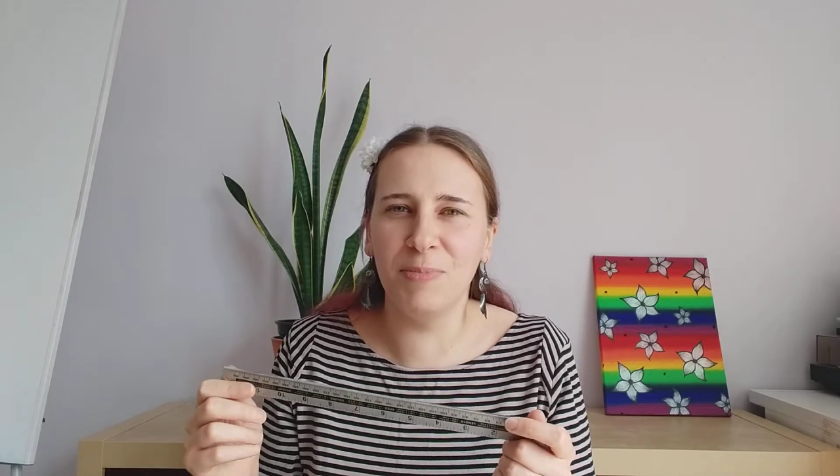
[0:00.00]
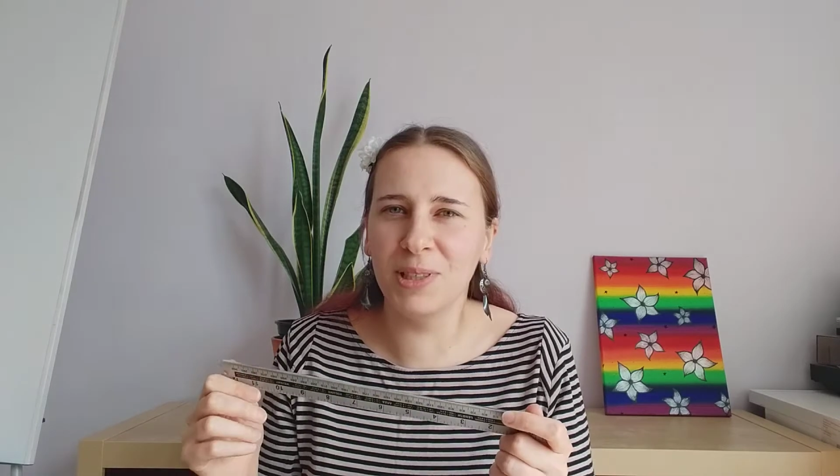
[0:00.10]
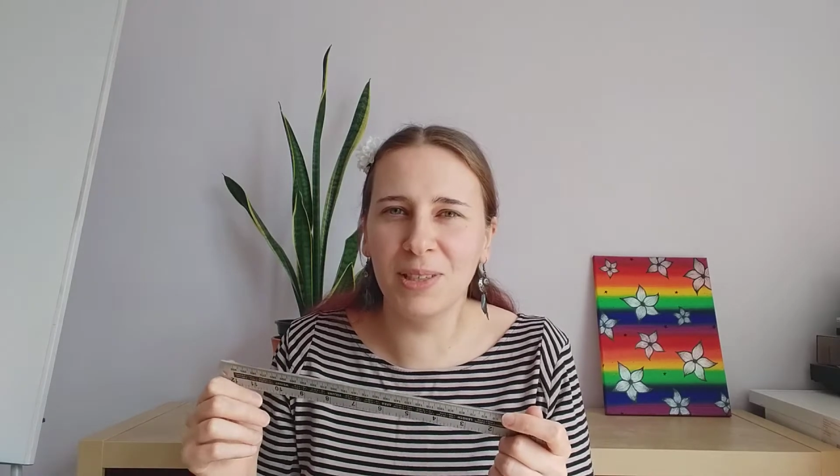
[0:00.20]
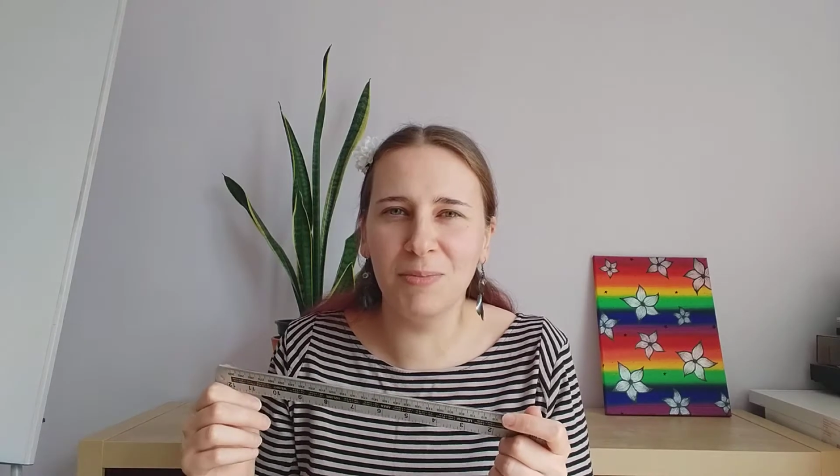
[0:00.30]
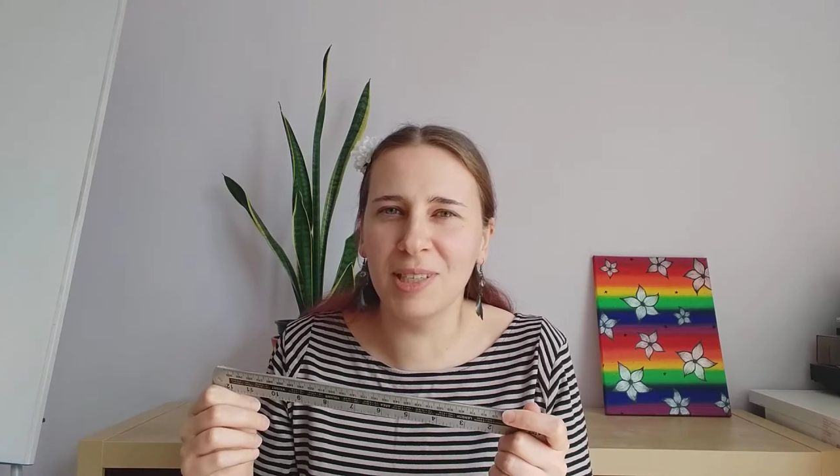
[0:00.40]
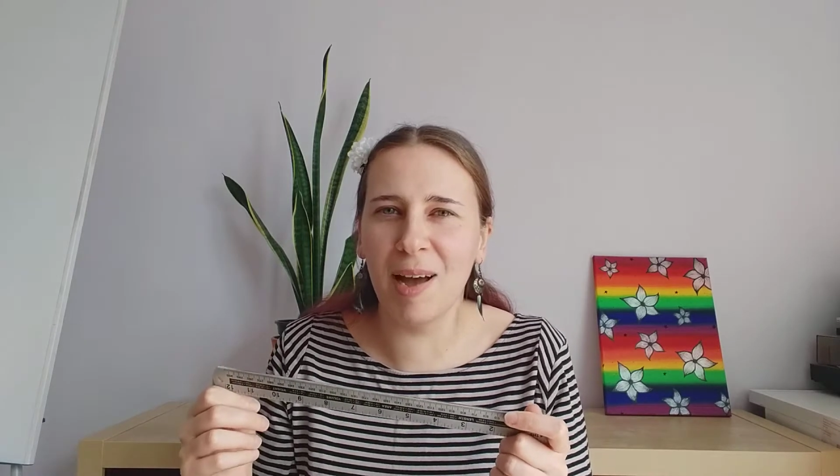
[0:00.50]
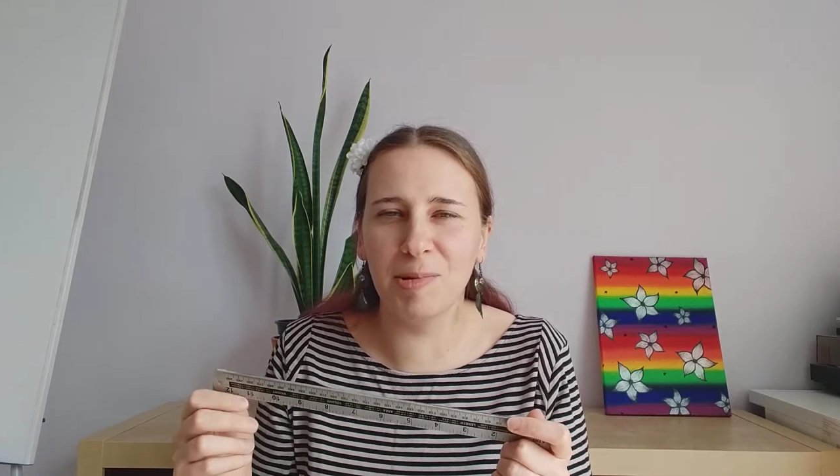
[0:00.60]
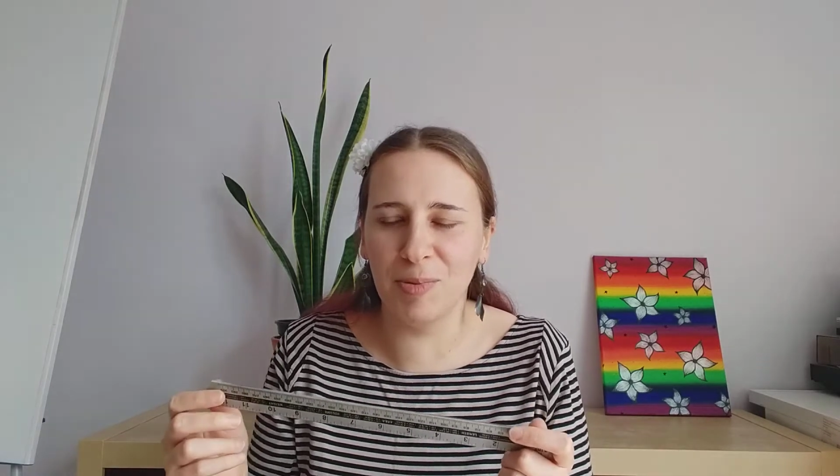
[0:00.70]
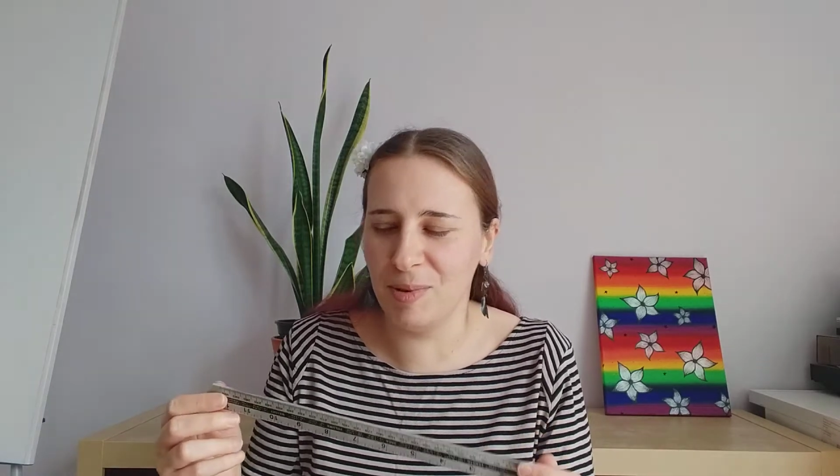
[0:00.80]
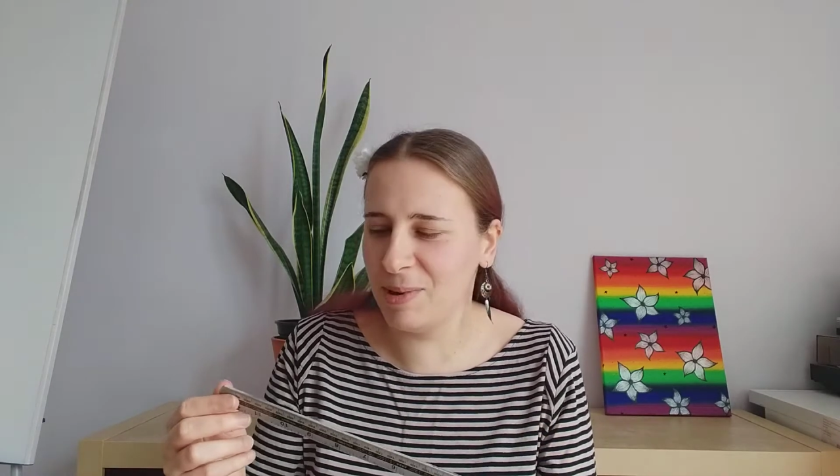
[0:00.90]
but
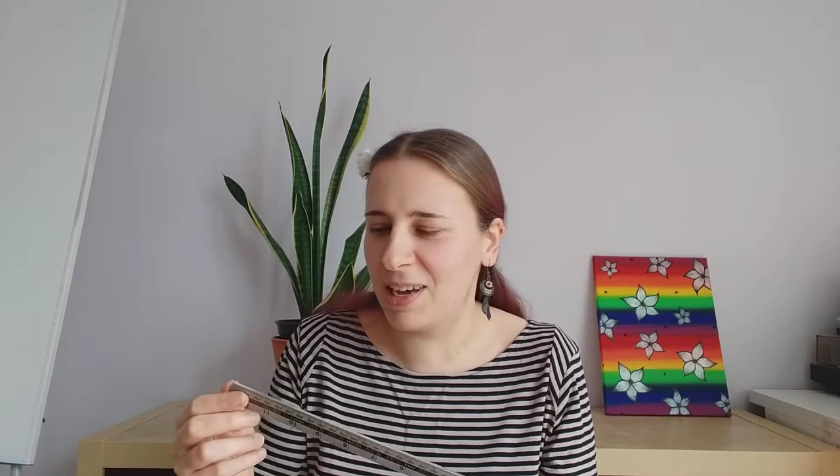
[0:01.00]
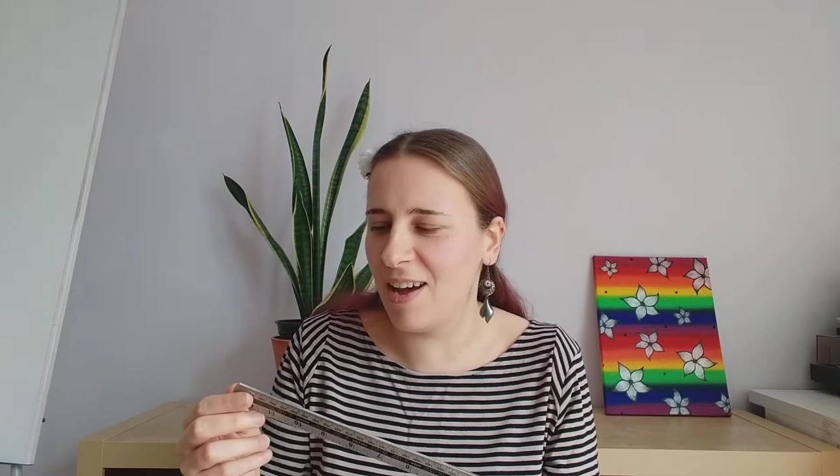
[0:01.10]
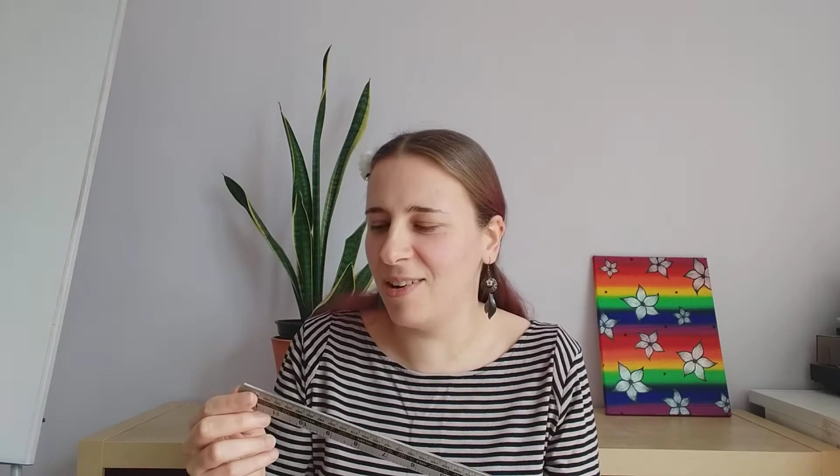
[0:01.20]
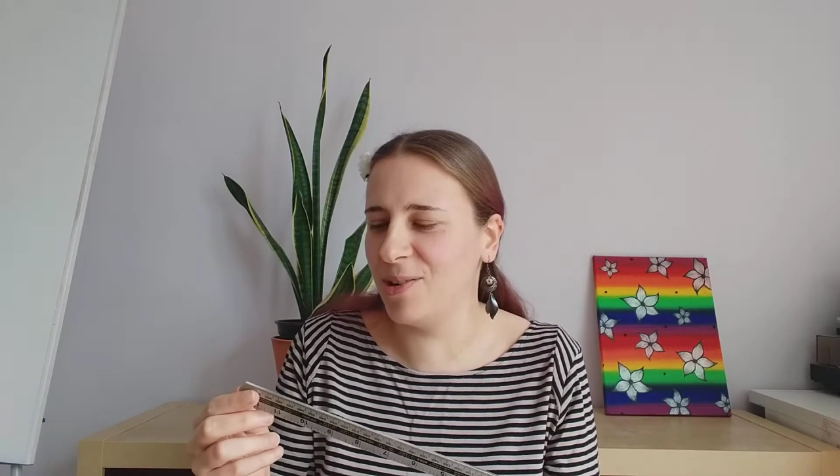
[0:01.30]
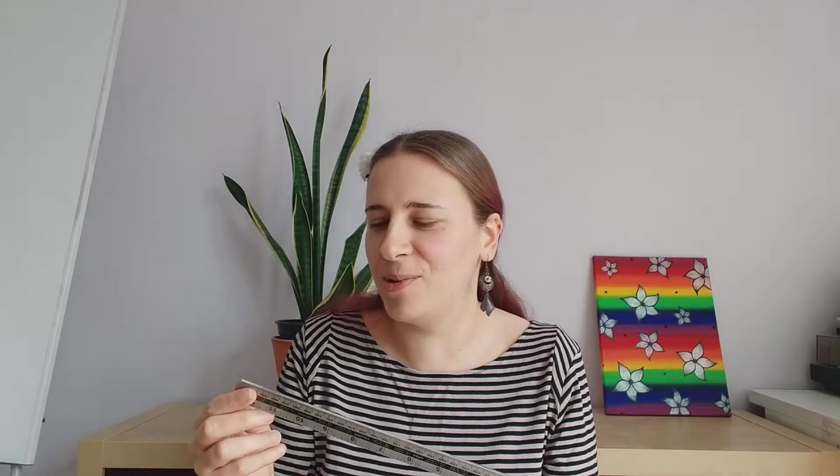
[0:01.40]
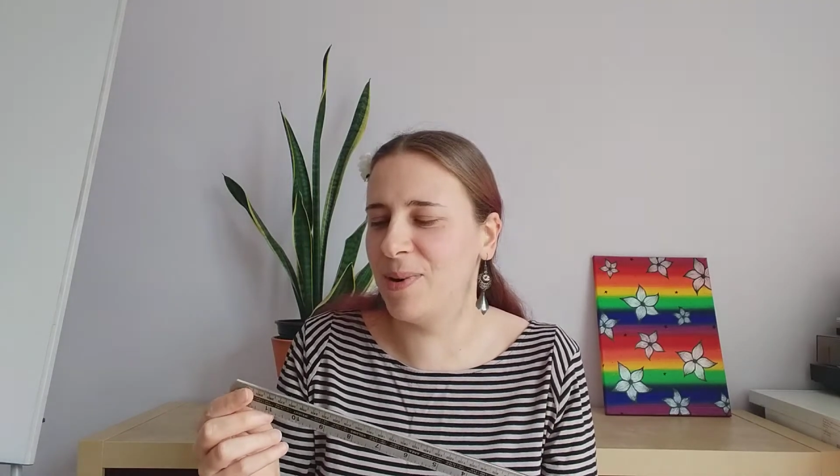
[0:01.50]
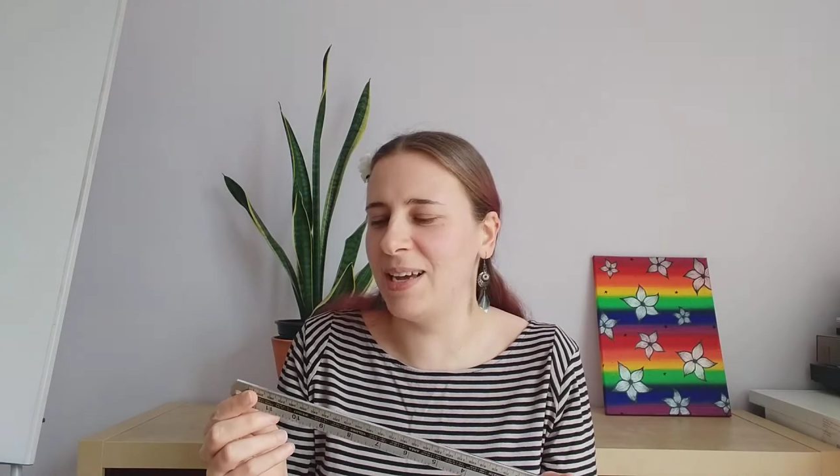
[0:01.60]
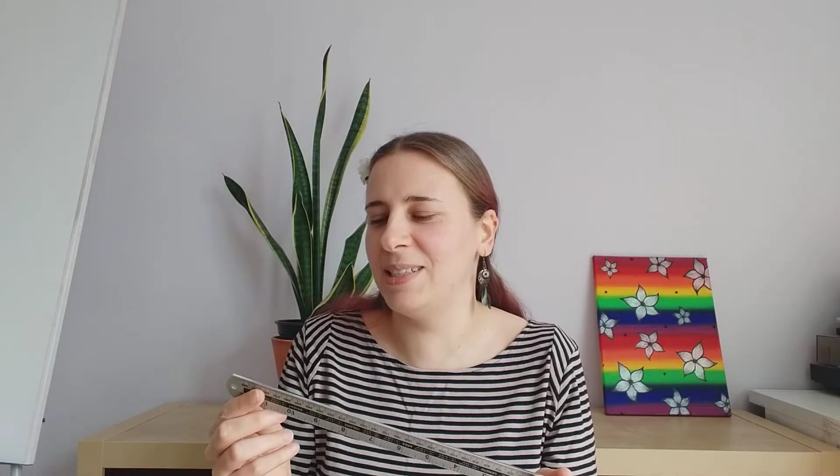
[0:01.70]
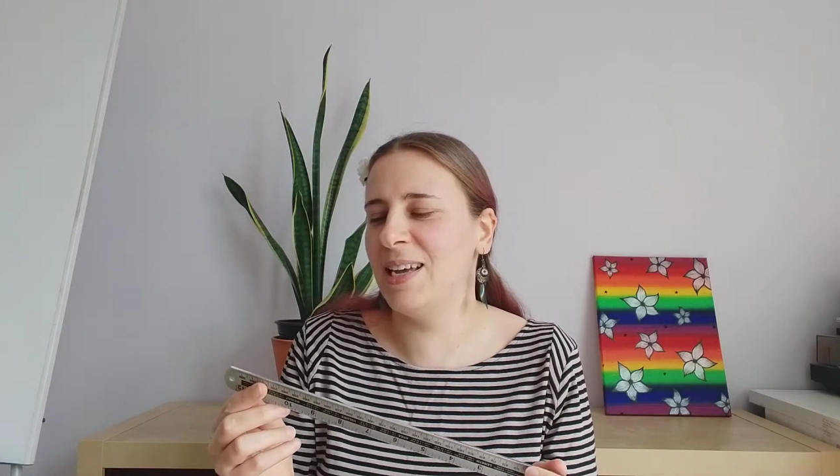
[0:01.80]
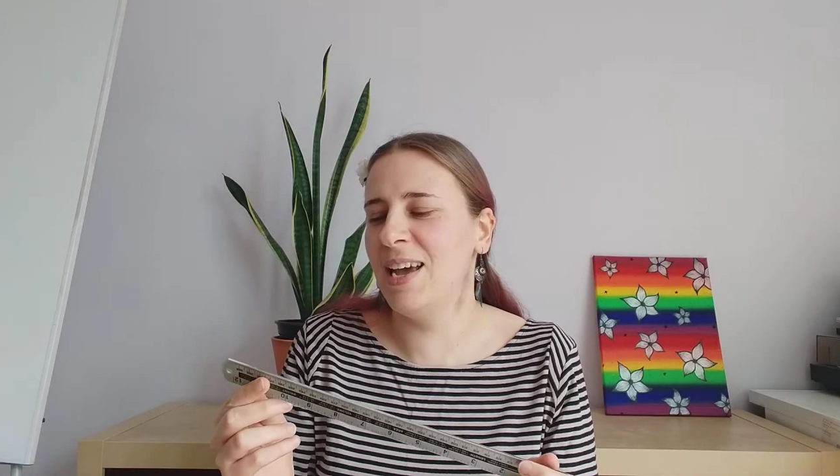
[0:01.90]
sometimes we can't
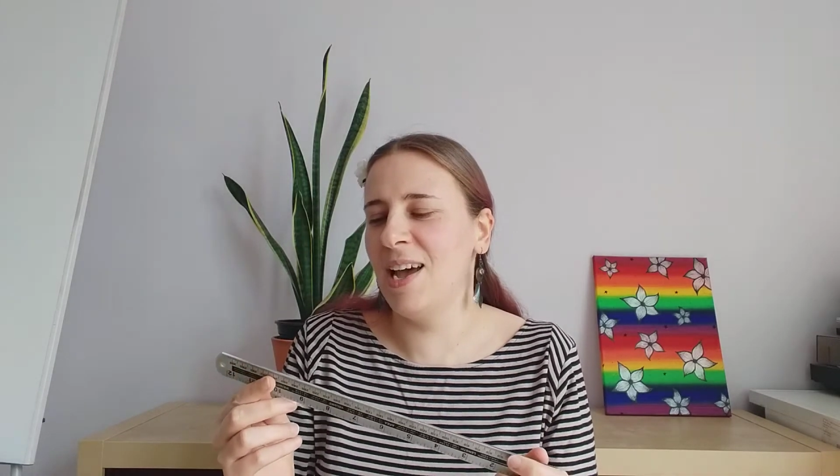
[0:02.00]
always.